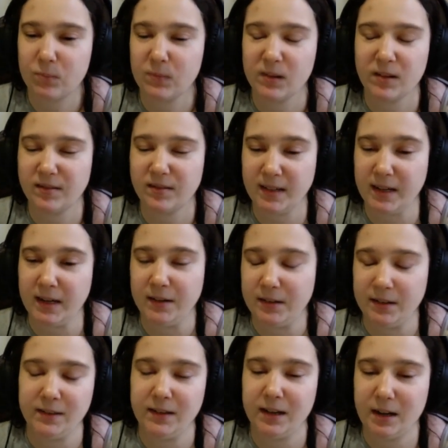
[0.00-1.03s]
Stan
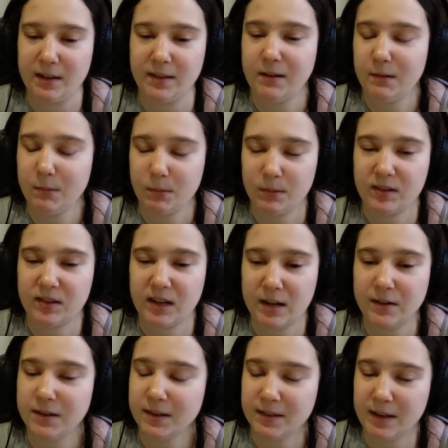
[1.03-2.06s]
did that. I think
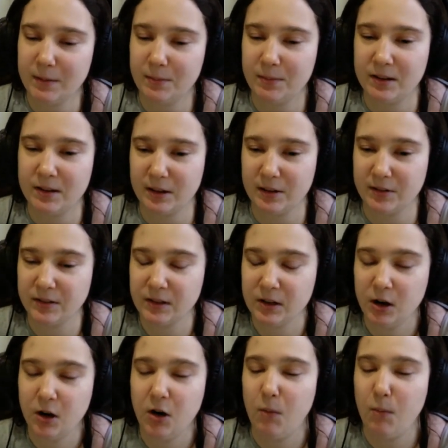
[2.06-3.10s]
Stan did that because
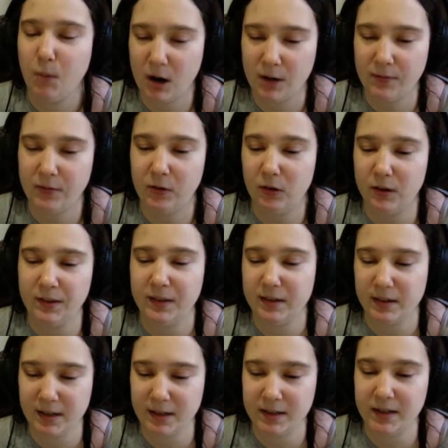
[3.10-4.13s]
Marvel in the
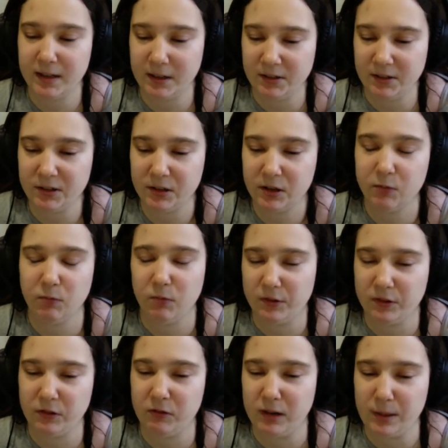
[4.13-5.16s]
90s was
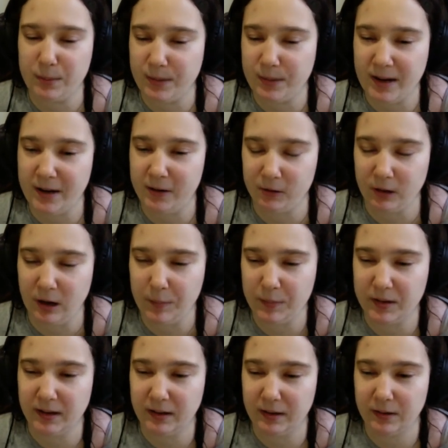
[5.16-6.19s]
going bankrupt
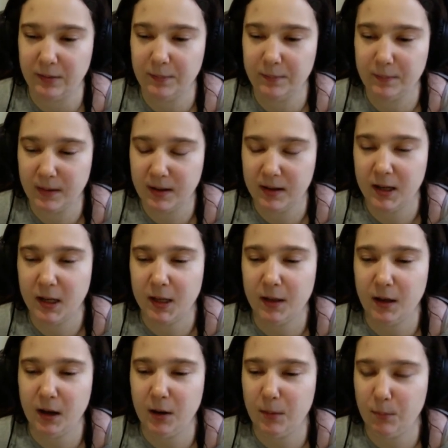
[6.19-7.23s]
and
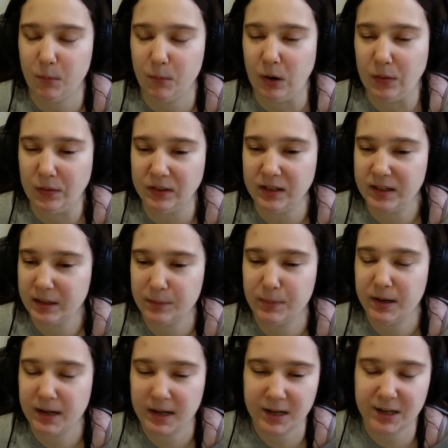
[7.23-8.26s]
Marvel needed the
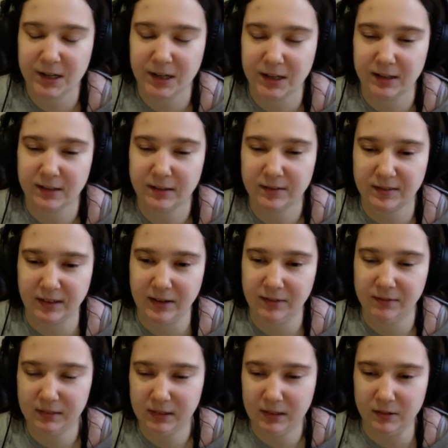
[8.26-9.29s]
money to stay
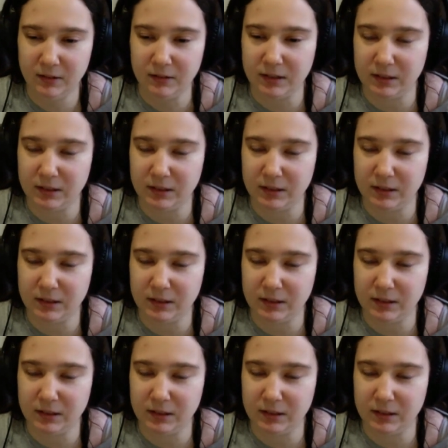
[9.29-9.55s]
afloat.